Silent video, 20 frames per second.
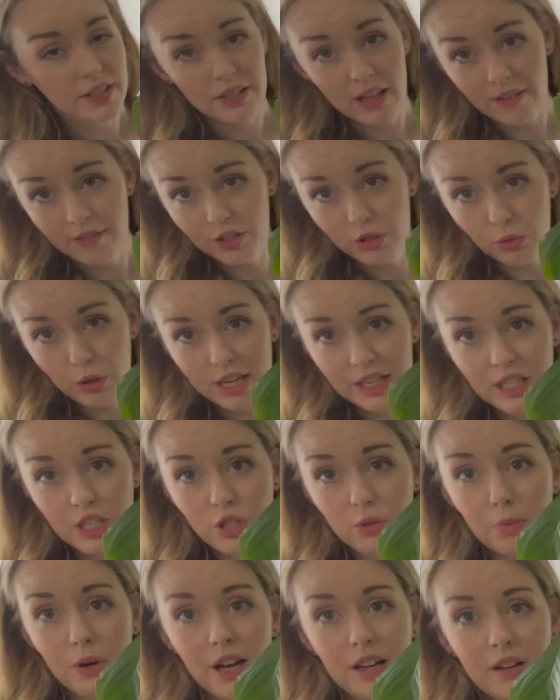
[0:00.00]
have a
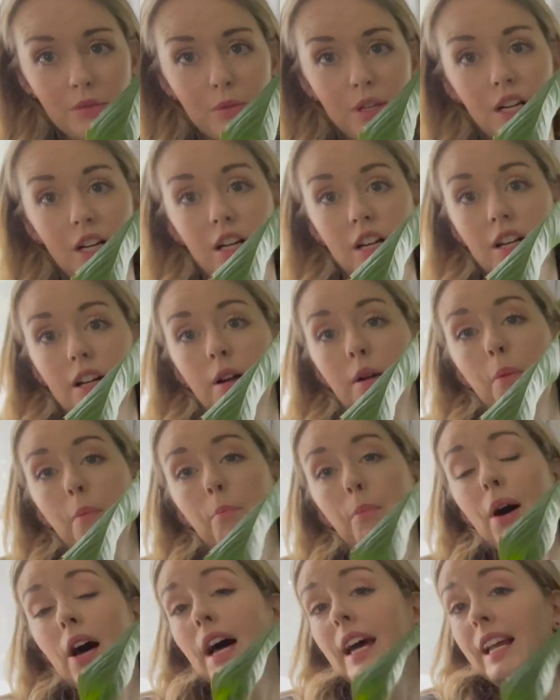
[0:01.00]
drainage bottom here,
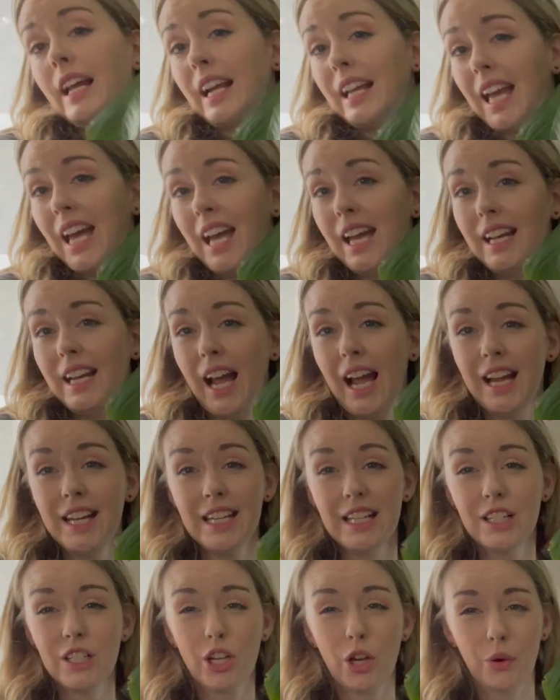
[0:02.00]
but again, I
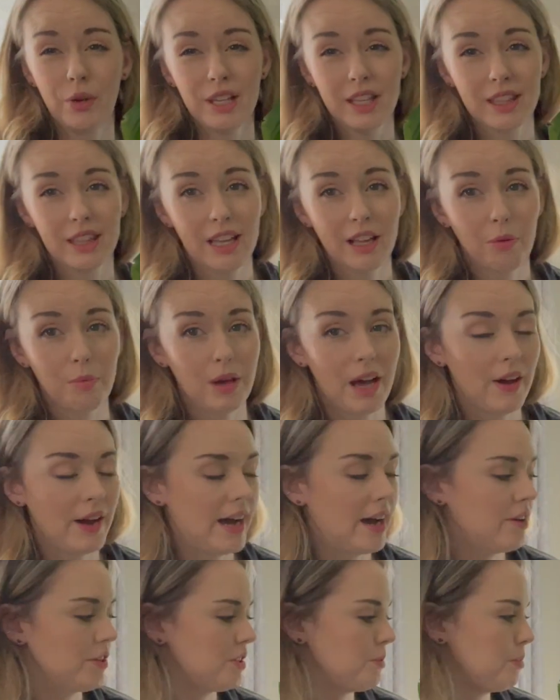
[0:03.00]
didn't know anything about
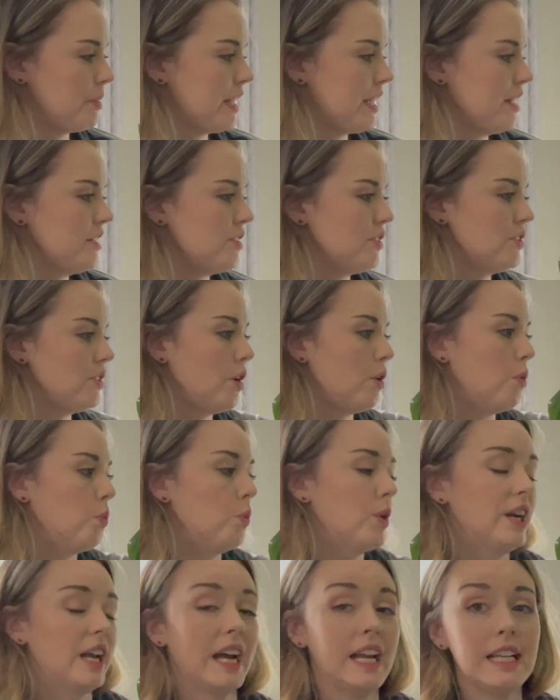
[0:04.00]
houseplants, so
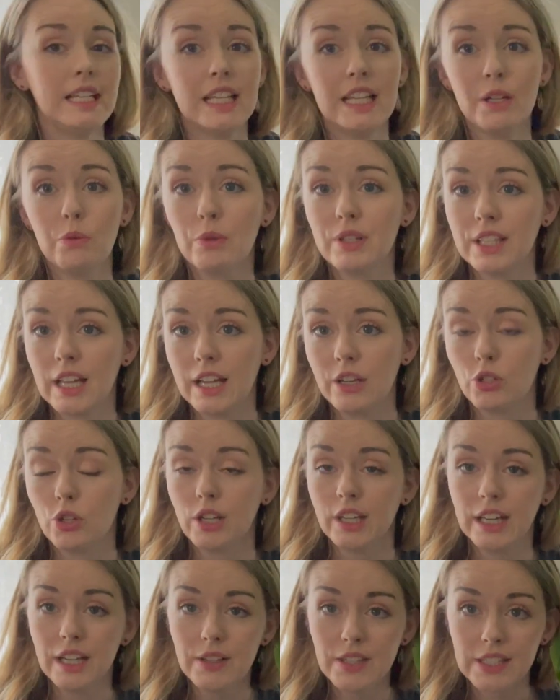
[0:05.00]
what I did was I took
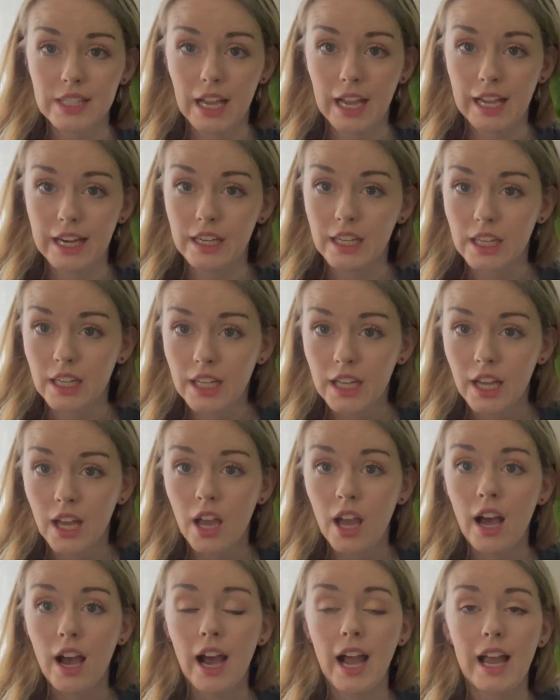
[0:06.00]
it outside.
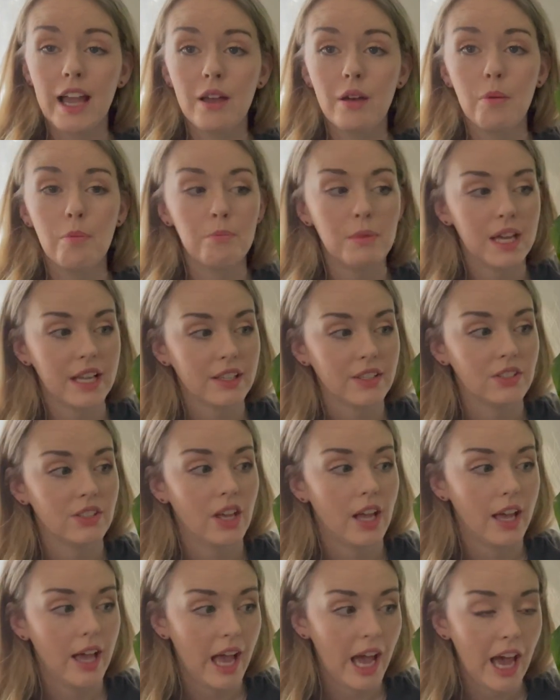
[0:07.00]
I mixed
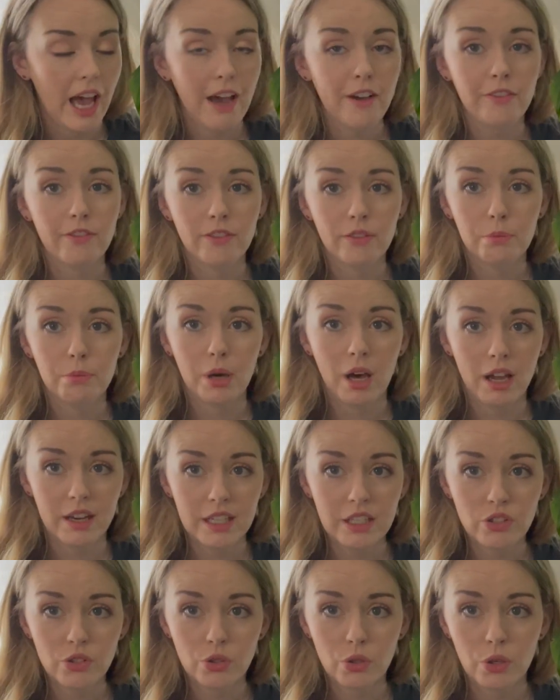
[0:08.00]
half
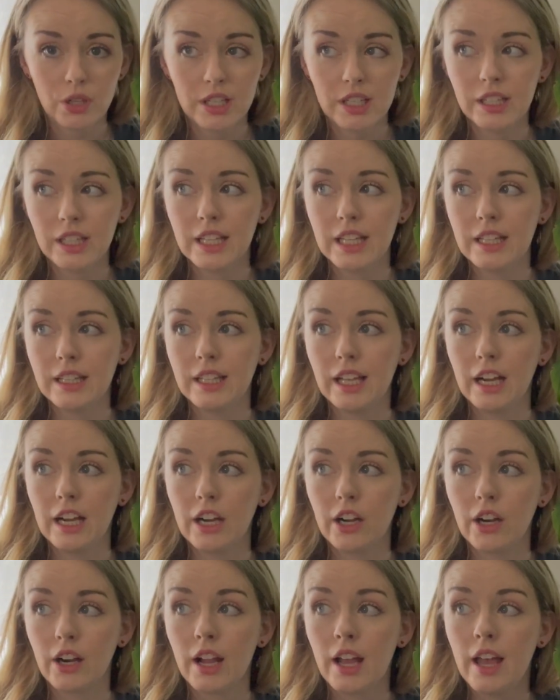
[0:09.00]
potting soil in
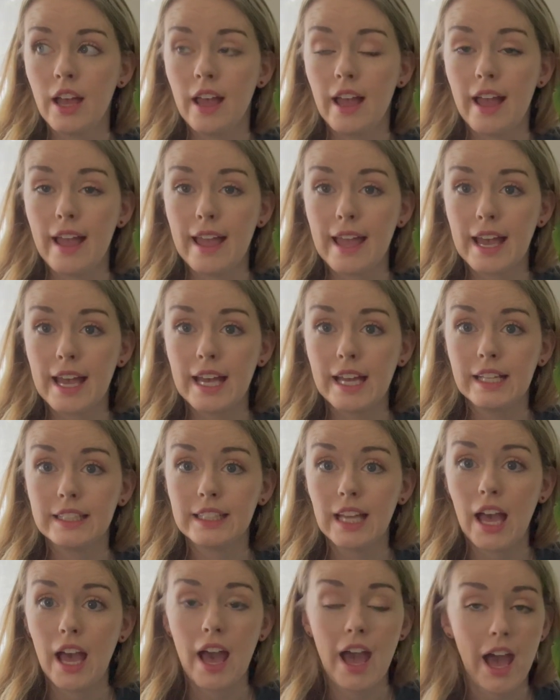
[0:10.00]
there and
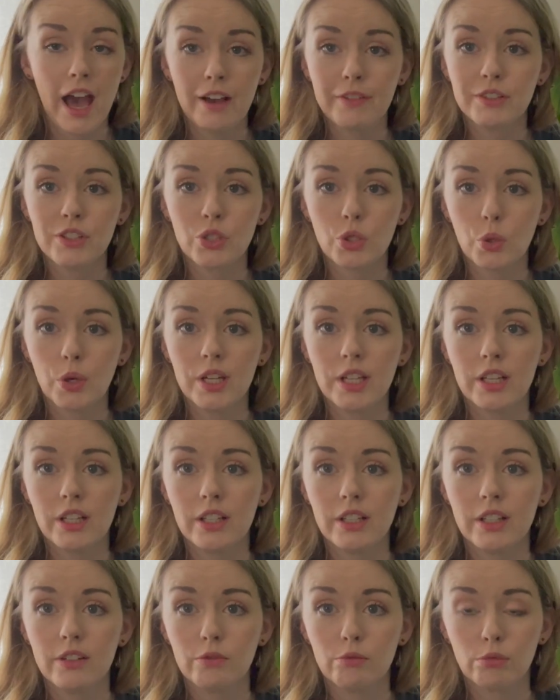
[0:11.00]
half
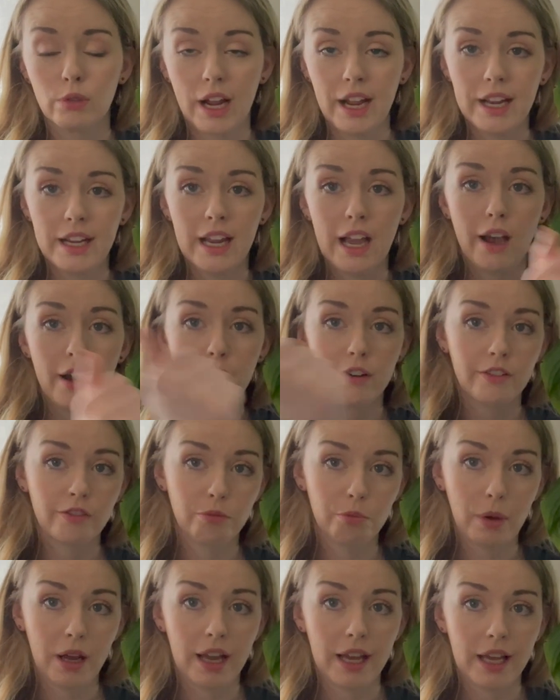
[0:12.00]
soil right out of
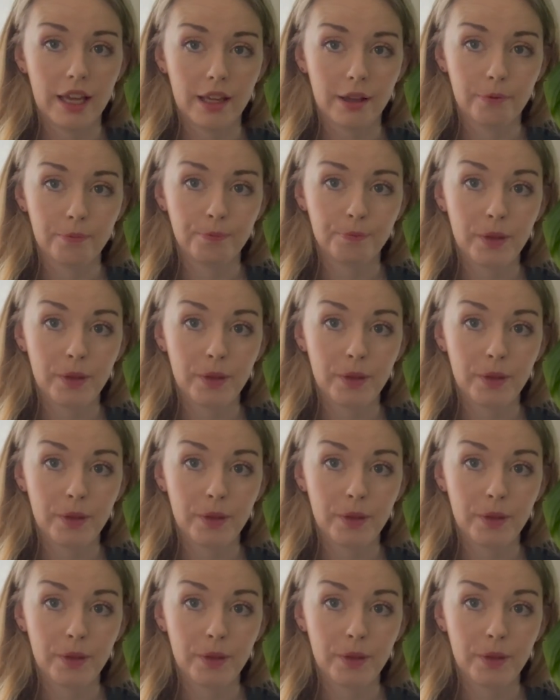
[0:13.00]
my